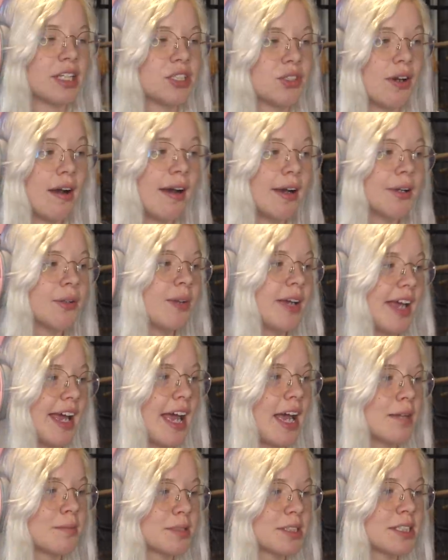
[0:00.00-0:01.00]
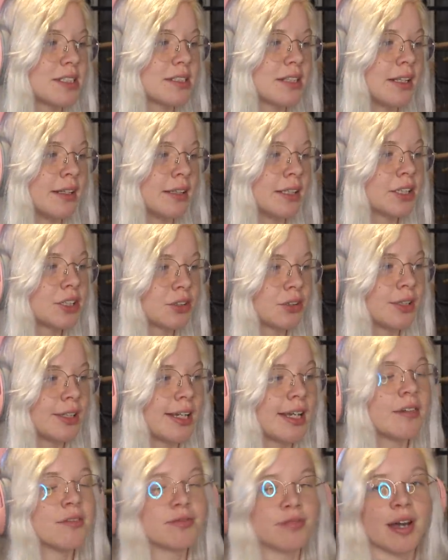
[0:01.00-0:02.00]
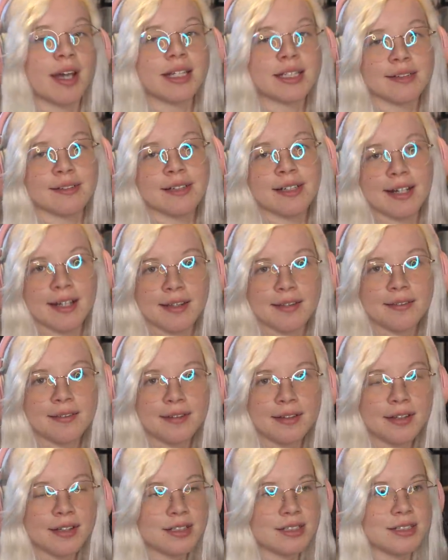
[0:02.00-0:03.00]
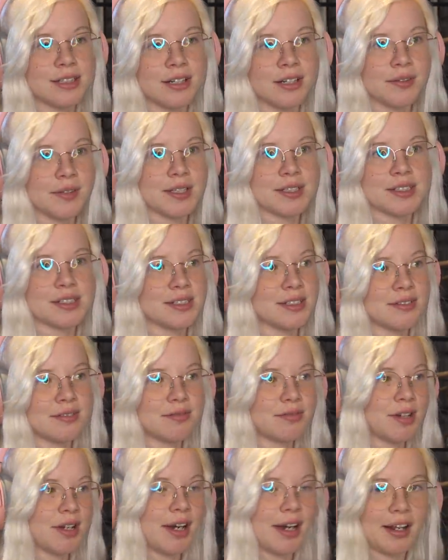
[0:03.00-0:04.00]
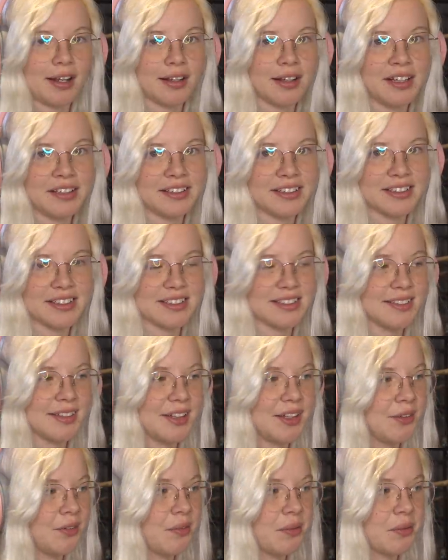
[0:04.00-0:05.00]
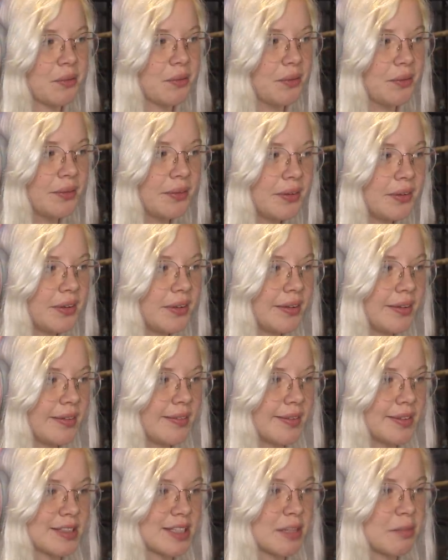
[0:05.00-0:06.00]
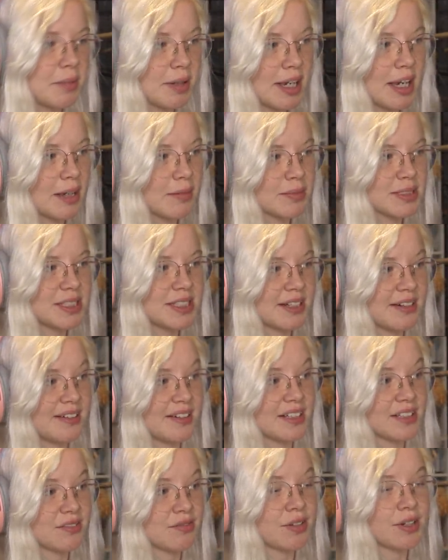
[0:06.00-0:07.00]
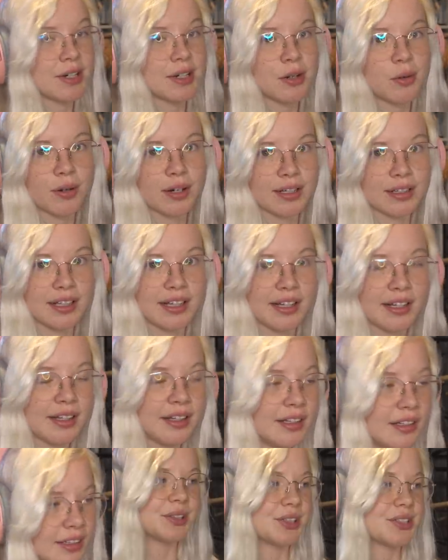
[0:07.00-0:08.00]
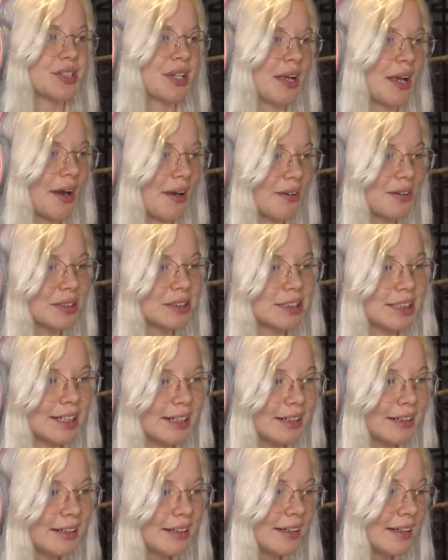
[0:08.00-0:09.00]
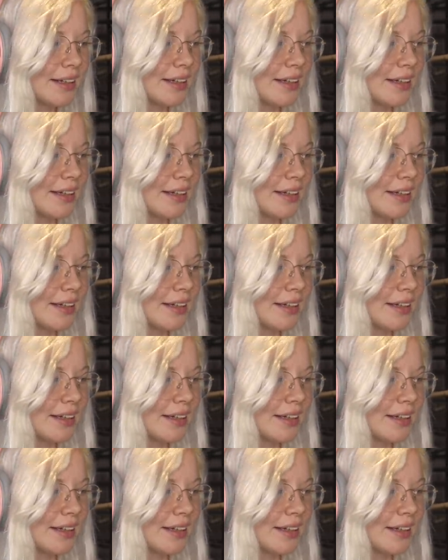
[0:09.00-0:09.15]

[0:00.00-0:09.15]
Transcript: case you are unaware, hamsters literally can fight to the death. So this isn't funny, like this isn't cute at all. This can become serious very quickly. Just encouraging